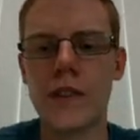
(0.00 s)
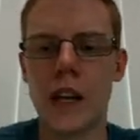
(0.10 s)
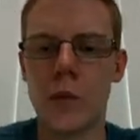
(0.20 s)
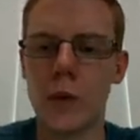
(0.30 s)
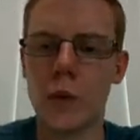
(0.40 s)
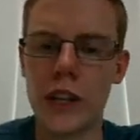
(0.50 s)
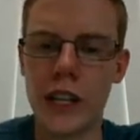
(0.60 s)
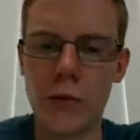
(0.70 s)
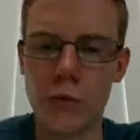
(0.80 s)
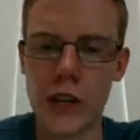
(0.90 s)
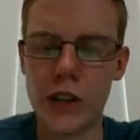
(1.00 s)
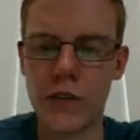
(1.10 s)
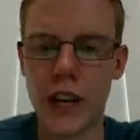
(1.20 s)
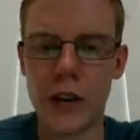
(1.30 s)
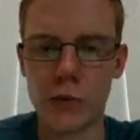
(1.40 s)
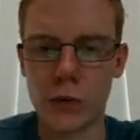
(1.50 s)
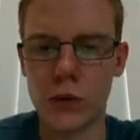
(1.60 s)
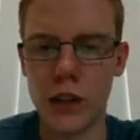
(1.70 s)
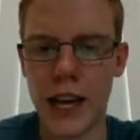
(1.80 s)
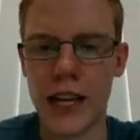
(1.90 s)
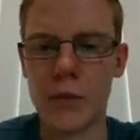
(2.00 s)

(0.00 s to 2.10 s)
And we want to get rid of that rule A,